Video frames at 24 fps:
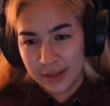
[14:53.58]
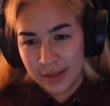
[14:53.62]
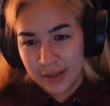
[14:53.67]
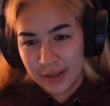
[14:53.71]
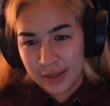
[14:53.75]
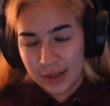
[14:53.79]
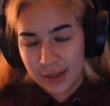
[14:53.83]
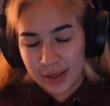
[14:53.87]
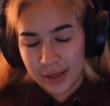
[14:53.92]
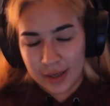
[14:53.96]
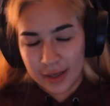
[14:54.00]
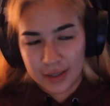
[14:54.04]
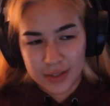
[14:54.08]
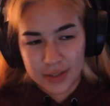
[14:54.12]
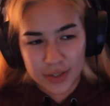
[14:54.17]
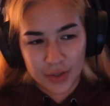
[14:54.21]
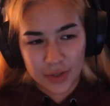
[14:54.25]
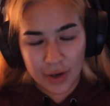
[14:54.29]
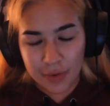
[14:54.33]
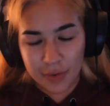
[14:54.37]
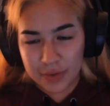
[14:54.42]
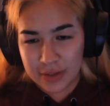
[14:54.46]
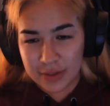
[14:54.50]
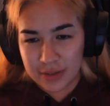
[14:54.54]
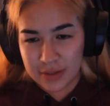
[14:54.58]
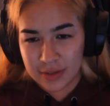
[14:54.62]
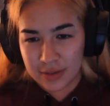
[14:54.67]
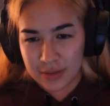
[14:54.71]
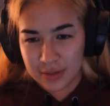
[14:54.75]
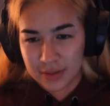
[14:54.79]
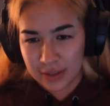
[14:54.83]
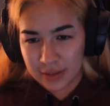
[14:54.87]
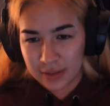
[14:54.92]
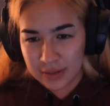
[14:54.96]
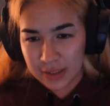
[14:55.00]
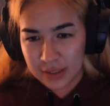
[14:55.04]
And so I was
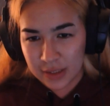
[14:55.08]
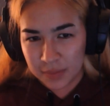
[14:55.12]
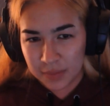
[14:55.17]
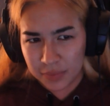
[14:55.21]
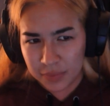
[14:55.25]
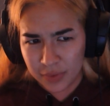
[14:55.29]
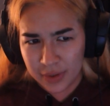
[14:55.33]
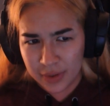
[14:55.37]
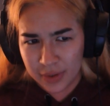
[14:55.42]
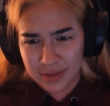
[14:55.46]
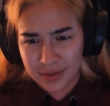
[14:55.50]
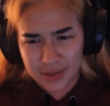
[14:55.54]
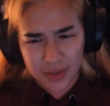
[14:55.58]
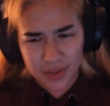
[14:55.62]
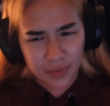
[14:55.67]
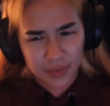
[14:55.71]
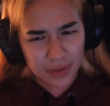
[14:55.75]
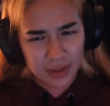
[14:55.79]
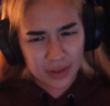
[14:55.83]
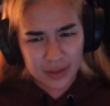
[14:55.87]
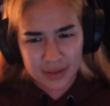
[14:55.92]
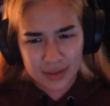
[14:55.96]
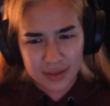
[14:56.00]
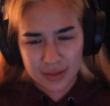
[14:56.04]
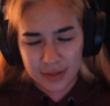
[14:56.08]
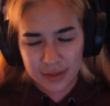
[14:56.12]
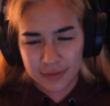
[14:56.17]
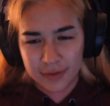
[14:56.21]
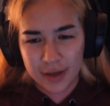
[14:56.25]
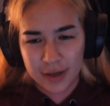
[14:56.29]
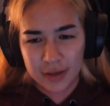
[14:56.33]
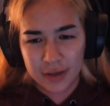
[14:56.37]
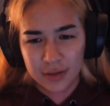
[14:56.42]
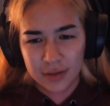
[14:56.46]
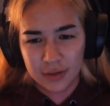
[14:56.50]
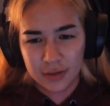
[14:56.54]
16 points going into the
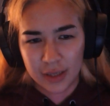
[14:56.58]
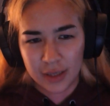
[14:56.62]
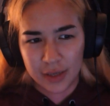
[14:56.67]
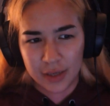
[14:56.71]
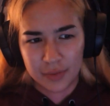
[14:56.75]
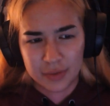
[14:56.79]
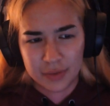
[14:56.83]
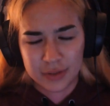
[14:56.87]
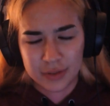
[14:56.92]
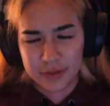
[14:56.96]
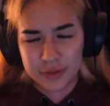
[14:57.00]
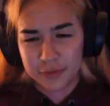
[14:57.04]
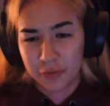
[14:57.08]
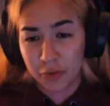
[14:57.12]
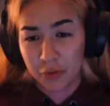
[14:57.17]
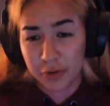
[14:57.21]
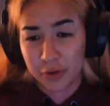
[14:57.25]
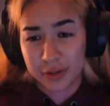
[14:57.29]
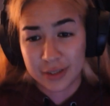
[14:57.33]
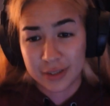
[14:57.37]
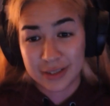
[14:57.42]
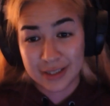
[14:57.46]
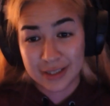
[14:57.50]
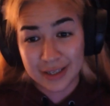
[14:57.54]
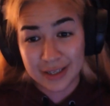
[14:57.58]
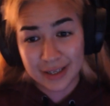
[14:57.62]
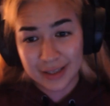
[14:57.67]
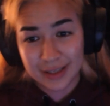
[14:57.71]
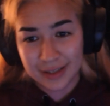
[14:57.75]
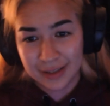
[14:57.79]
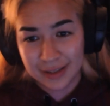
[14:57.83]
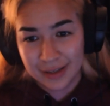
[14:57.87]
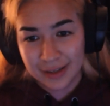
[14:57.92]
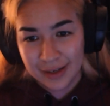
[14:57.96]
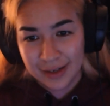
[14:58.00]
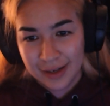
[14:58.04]
final. I was fourth seed,
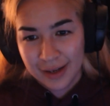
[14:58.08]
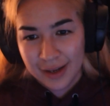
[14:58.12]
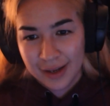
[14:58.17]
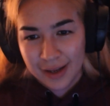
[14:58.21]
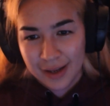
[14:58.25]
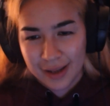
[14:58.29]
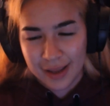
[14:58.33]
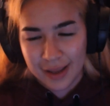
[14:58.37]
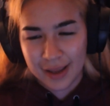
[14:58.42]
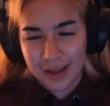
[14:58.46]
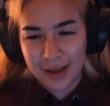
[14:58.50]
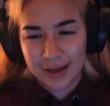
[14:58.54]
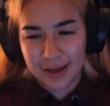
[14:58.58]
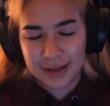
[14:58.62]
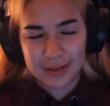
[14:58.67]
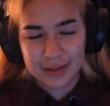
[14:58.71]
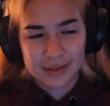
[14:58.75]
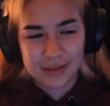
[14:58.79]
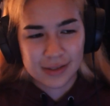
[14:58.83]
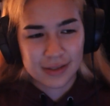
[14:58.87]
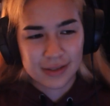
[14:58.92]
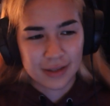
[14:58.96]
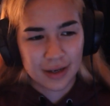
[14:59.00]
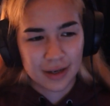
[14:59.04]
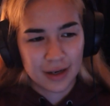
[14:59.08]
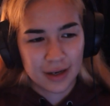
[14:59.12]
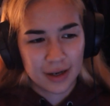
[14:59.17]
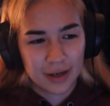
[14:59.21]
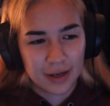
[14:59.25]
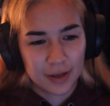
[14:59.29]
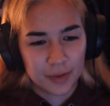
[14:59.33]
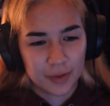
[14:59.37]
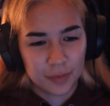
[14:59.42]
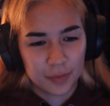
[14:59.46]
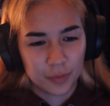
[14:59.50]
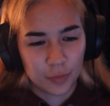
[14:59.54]
mm-hmm. and mm-hmm.
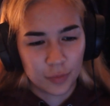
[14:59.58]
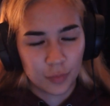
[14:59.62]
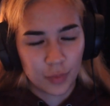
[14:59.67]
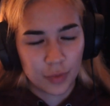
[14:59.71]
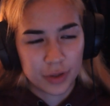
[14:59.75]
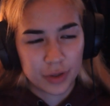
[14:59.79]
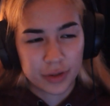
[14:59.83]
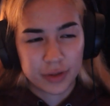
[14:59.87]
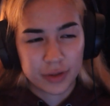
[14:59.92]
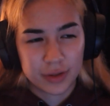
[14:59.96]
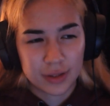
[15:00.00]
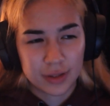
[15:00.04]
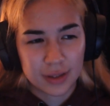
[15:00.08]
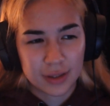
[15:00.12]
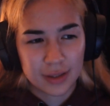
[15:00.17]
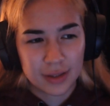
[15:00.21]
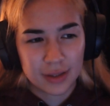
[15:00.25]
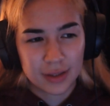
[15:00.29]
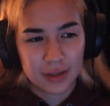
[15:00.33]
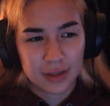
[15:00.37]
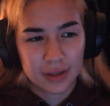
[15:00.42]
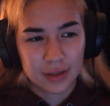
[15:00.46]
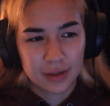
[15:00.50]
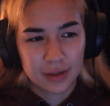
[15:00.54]
um, with the